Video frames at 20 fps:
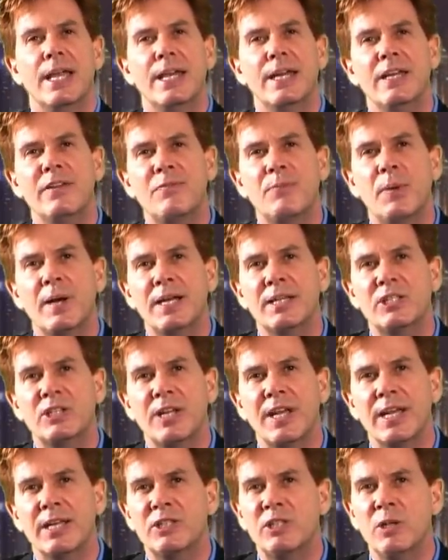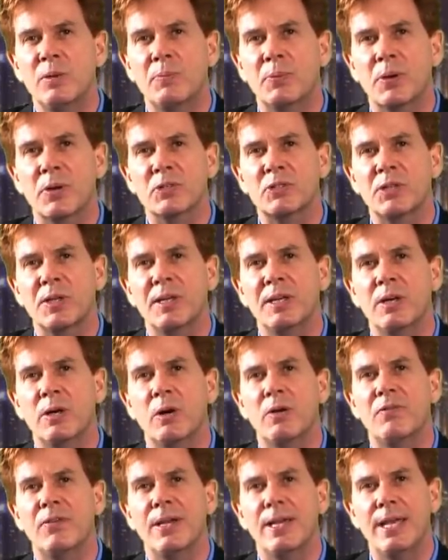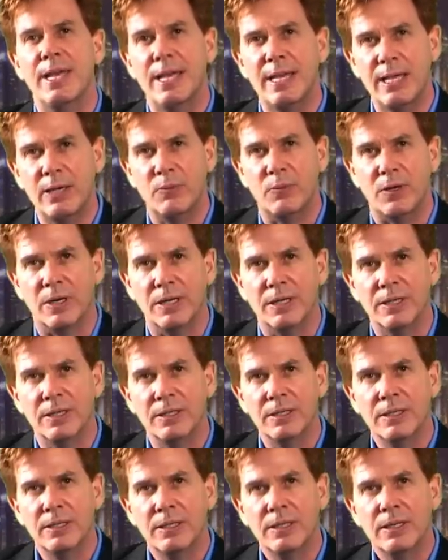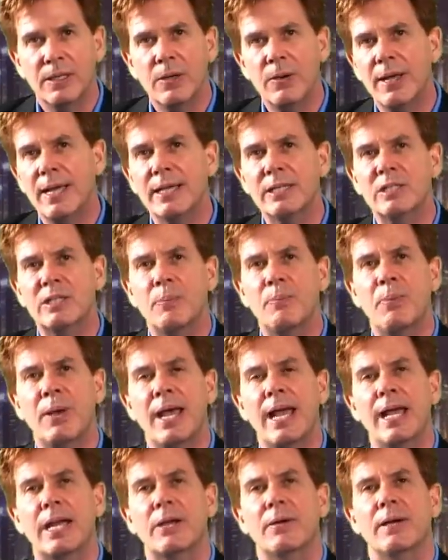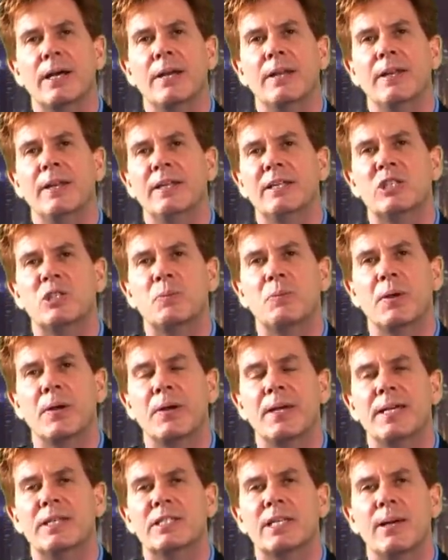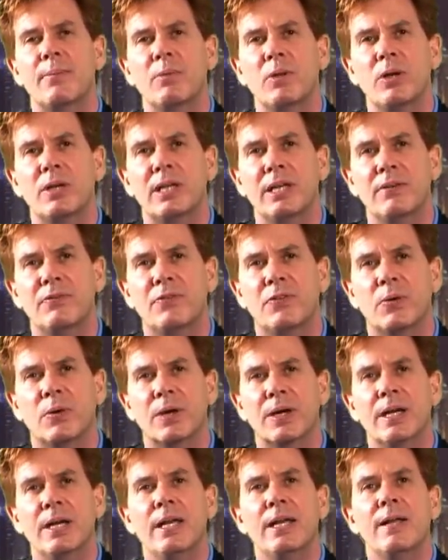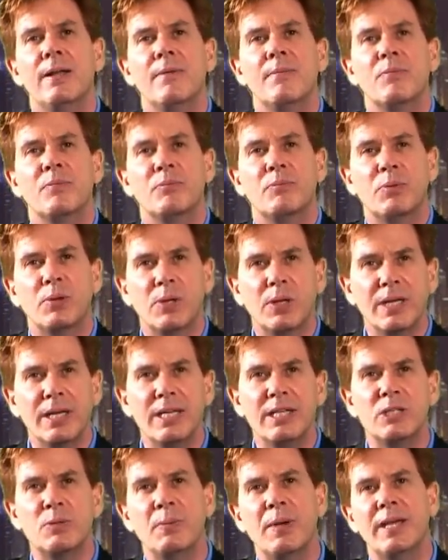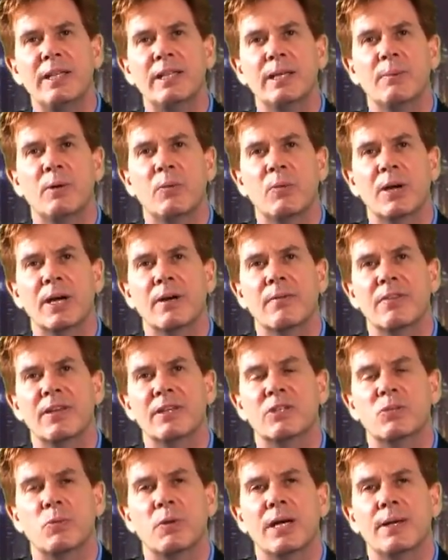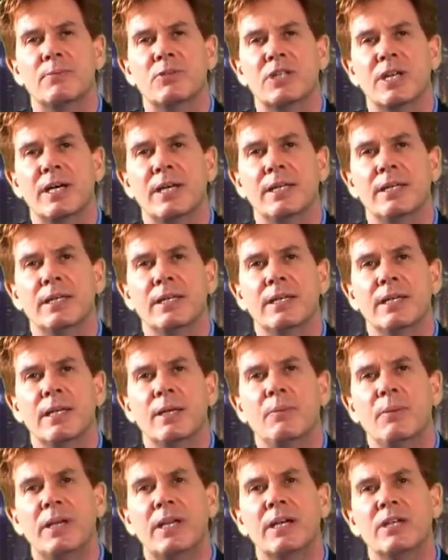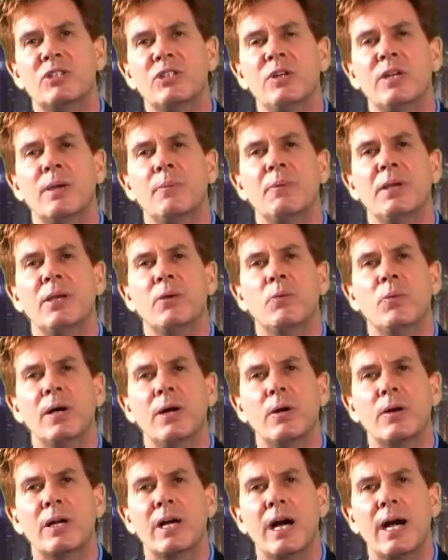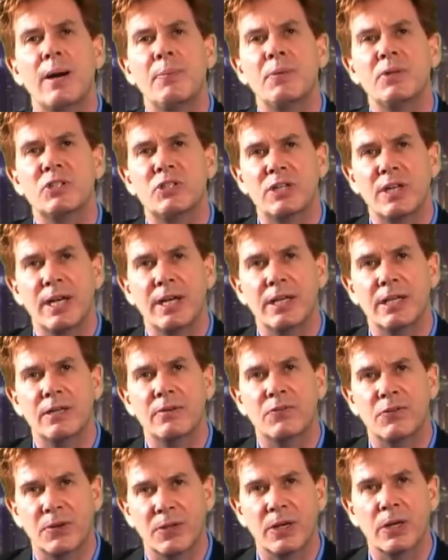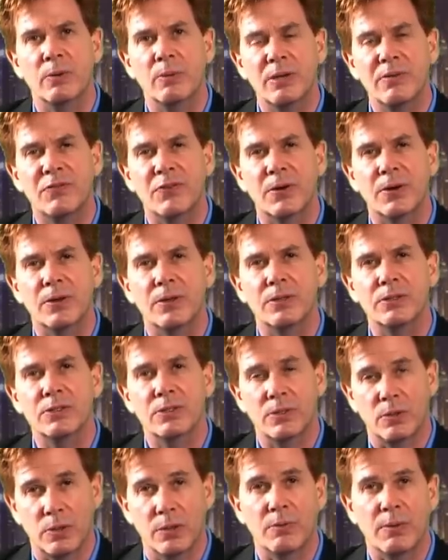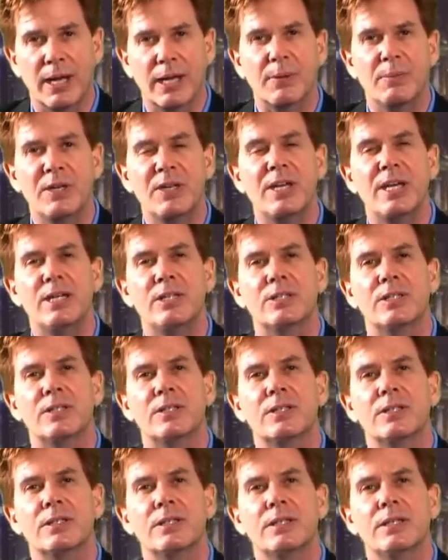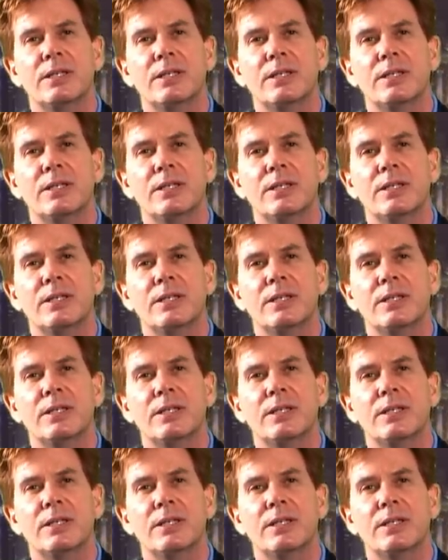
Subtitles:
And if by chance you personally know of anyone who has the background and experience I'm looking for, please make them aware of this website, because you can be well compensated for your referrals or recommendations.